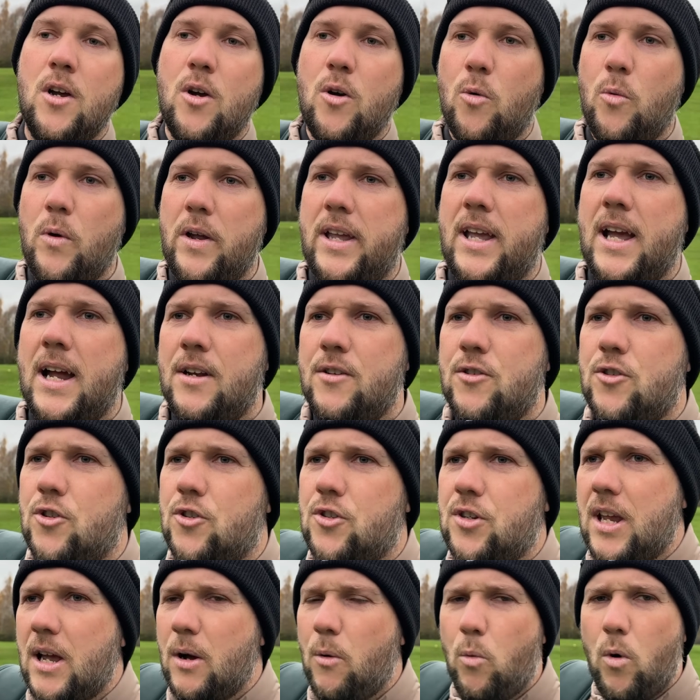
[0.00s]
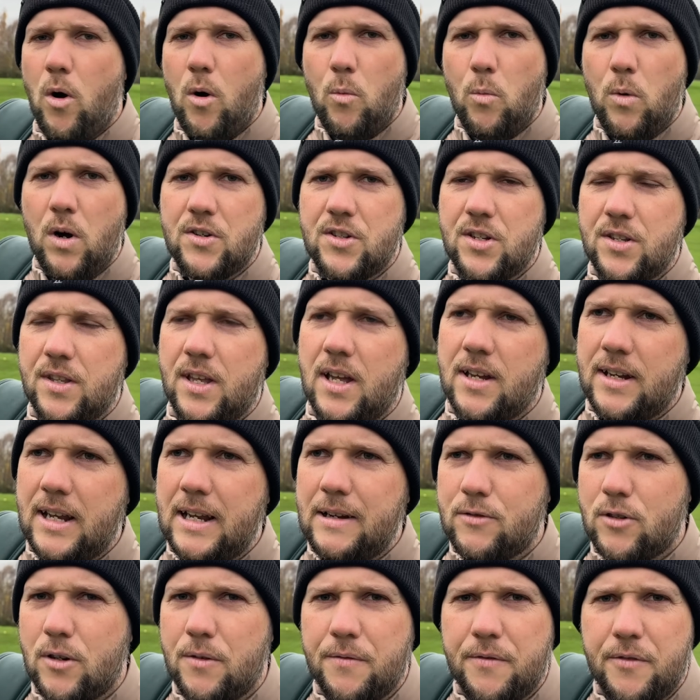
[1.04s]
We can just get 1 wedge in there.
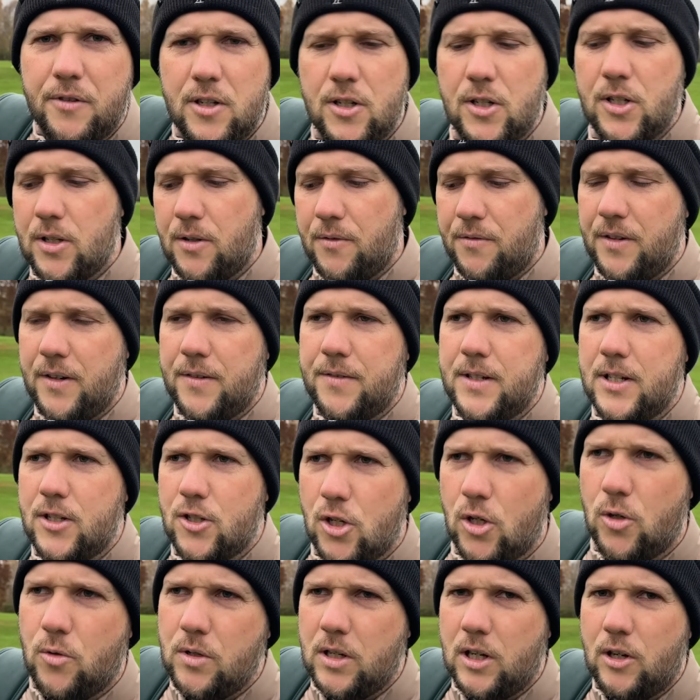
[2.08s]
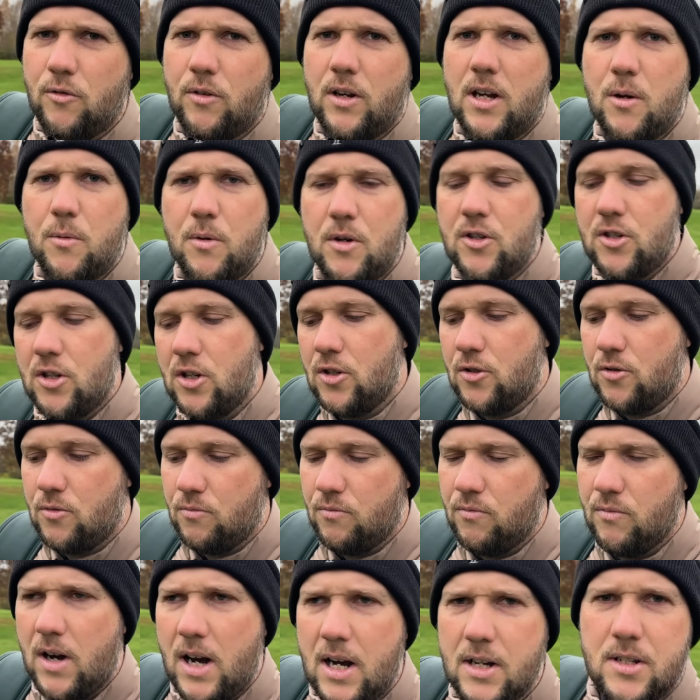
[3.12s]
Dave's gone for his 52 degree, which is
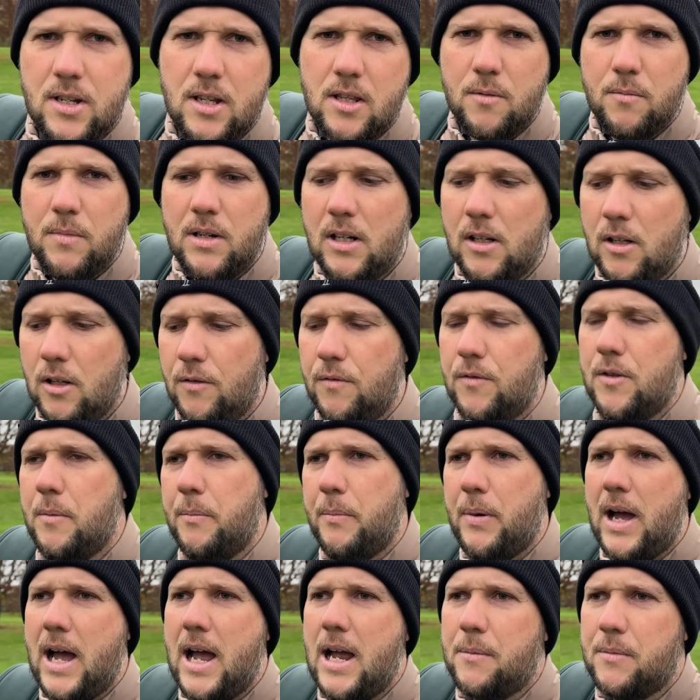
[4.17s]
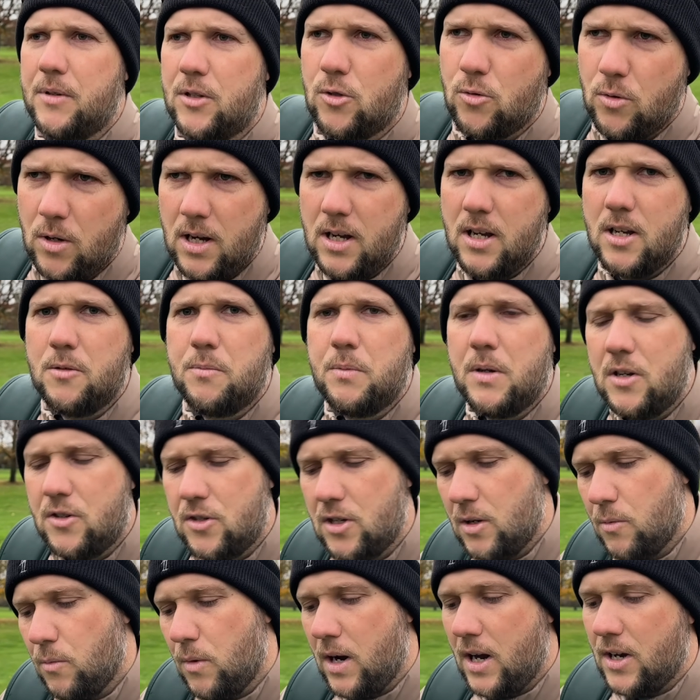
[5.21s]
right in the middle of the pack between his
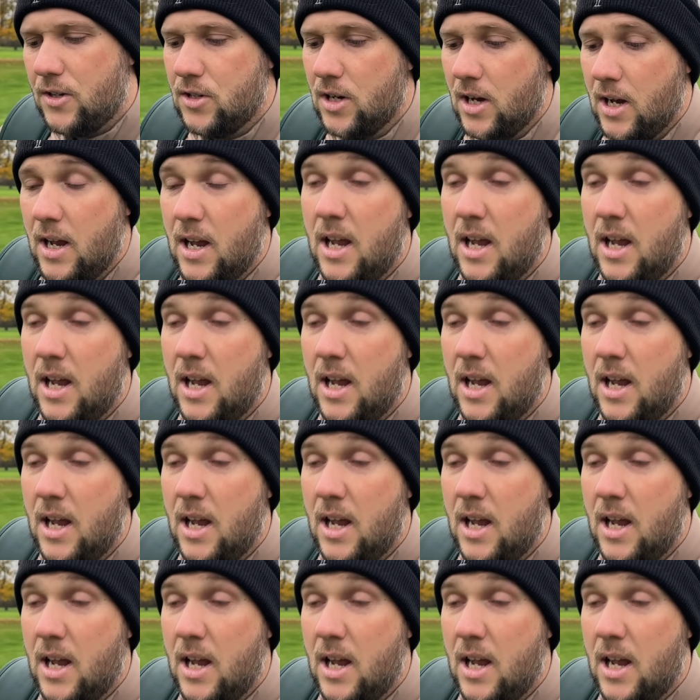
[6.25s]
pitching wedge